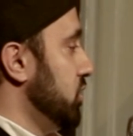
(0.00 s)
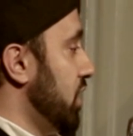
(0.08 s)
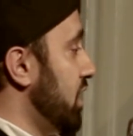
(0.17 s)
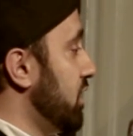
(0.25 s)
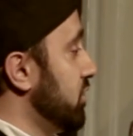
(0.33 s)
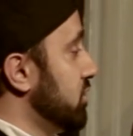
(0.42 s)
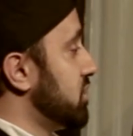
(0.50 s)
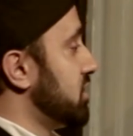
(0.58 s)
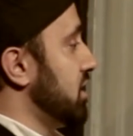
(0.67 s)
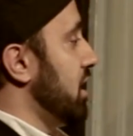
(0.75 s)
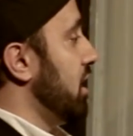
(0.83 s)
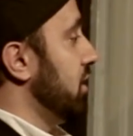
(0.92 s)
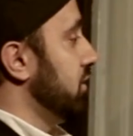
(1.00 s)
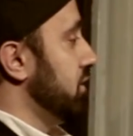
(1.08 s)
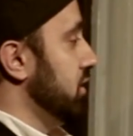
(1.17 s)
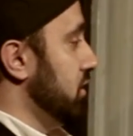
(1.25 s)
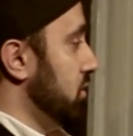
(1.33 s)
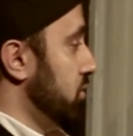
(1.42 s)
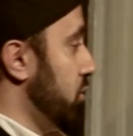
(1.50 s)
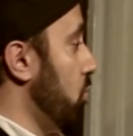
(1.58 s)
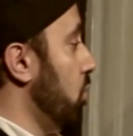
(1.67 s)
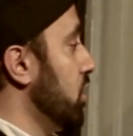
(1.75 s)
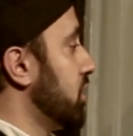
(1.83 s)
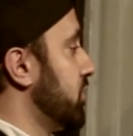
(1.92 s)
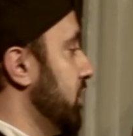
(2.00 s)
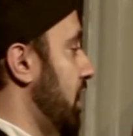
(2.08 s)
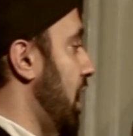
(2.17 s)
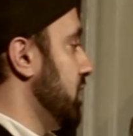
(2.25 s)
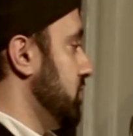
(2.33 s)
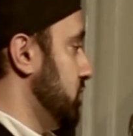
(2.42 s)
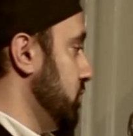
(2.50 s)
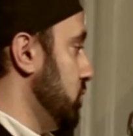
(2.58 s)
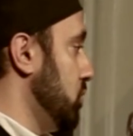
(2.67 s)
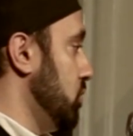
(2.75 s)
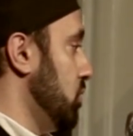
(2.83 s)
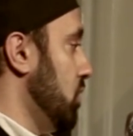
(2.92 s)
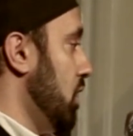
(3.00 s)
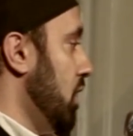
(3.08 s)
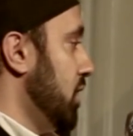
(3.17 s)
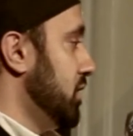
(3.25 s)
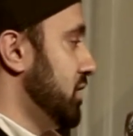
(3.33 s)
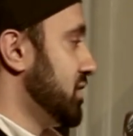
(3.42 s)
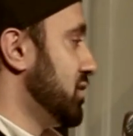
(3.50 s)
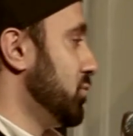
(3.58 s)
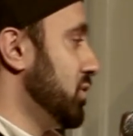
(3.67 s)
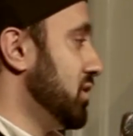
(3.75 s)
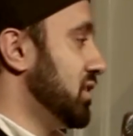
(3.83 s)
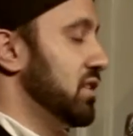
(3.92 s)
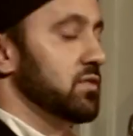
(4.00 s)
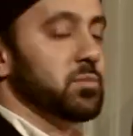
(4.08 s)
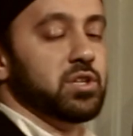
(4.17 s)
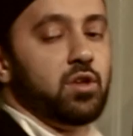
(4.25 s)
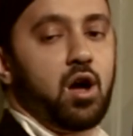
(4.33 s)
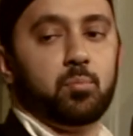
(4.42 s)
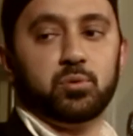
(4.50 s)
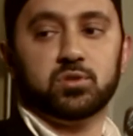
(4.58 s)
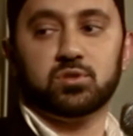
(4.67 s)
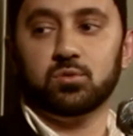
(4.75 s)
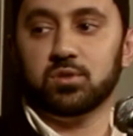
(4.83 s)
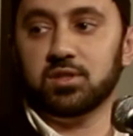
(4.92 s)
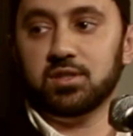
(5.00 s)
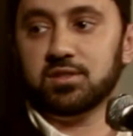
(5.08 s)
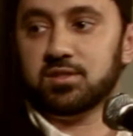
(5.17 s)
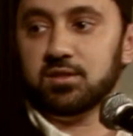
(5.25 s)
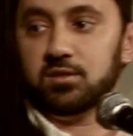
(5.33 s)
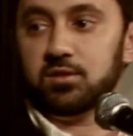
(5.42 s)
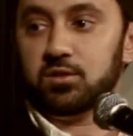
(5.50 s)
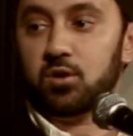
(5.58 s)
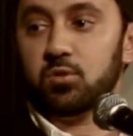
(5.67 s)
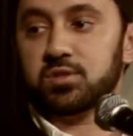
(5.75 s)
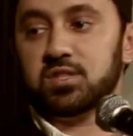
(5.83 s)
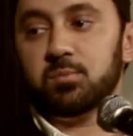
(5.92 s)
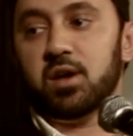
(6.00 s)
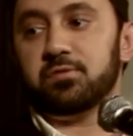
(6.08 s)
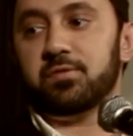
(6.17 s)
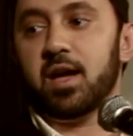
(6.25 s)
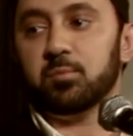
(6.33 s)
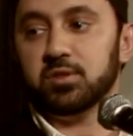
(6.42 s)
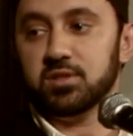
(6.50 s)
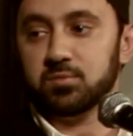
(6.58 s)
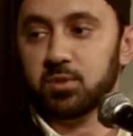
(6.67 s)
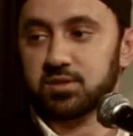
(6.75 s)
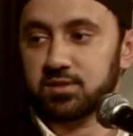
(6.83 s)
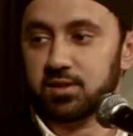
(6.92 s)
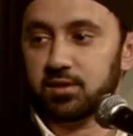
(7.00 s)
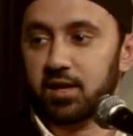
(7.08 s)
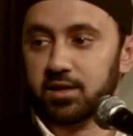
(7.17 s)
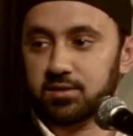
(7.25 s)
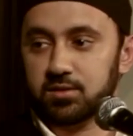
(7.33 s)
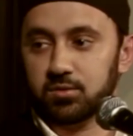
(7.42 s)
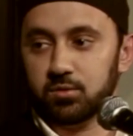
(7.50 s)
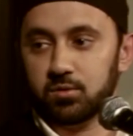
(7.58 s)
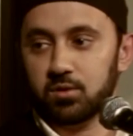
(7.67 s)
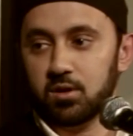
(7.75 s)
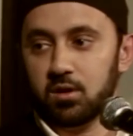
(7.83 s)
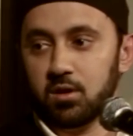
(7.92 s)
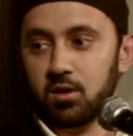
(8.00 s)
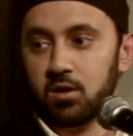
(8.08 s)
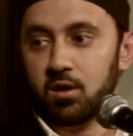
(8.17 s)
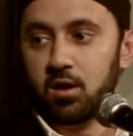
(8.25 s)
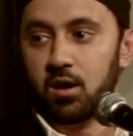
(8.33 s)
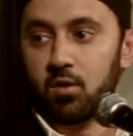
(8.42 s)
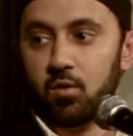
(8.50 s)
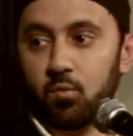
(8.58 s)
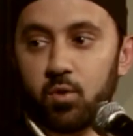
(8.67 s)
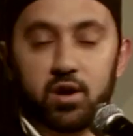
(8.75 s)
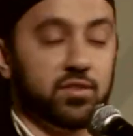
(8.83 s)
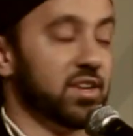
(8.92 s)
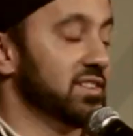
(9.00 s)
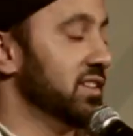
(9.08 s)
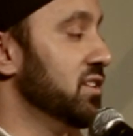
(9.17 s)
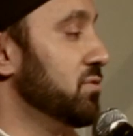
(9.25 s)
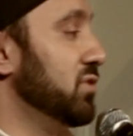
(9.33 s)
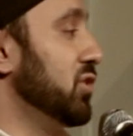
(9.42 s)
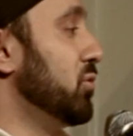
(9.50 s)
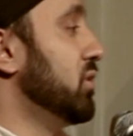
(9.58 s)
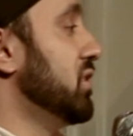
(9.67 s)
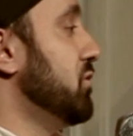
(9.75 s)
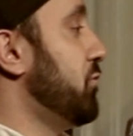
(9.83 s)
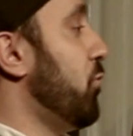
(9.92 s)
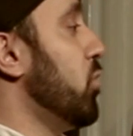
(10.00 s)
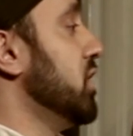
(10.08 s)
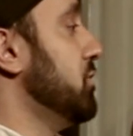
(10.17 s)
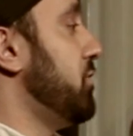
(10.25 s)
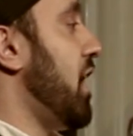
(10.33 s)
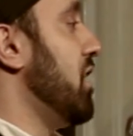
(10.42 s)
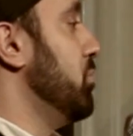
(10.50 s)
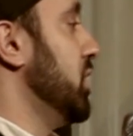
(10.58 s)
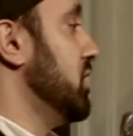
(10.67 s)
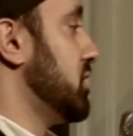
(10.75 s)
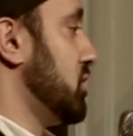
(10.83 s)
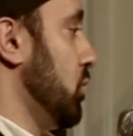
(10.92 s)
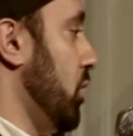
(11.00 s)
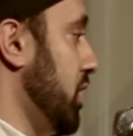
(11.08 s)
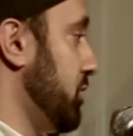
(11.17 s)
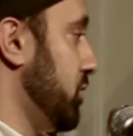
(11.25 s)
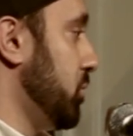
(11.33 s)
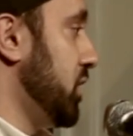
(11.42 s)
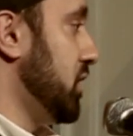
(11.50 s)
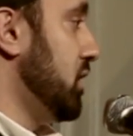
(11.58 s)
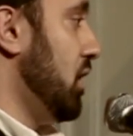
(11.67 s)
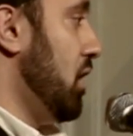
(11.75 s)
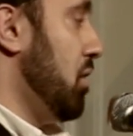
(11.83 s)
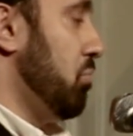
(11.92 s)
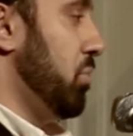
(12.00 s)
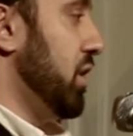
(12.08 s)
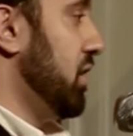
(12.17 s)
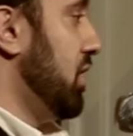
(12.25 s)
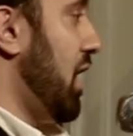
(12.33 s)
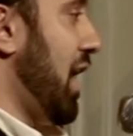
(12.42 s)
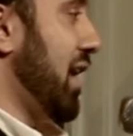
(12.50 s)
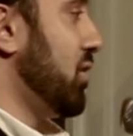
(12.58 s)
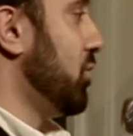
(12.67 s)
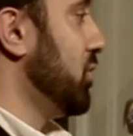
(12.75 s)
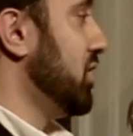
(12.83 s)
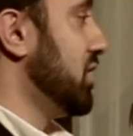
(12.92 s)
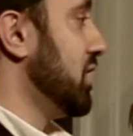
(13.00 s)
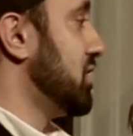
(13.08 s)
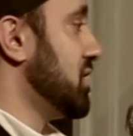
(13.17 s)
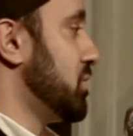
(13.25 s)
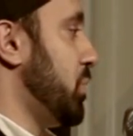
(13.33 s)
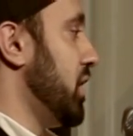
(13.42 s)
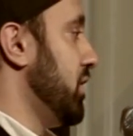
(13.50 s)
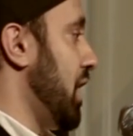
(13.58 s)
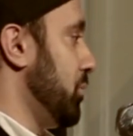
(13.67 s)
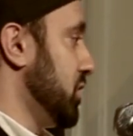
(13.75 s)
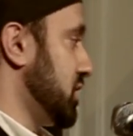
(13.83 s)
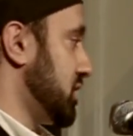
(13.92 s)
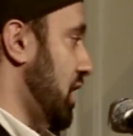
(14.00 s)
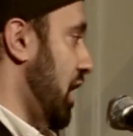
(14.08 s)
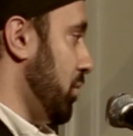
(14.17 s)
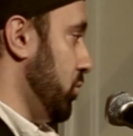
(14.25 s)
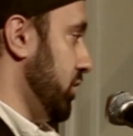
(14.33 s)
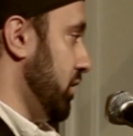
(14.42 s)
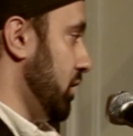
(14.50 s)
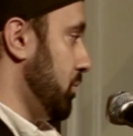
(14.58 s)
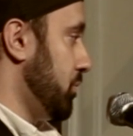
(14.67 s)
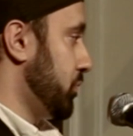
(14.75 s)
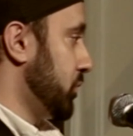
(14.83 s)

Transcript: You gotta understand the work that I do doesn't really give me the opportunity to go see my family as much as I'd like to. Where they live literally 45 minutes away from me, but I don't really get to spend that much time with them.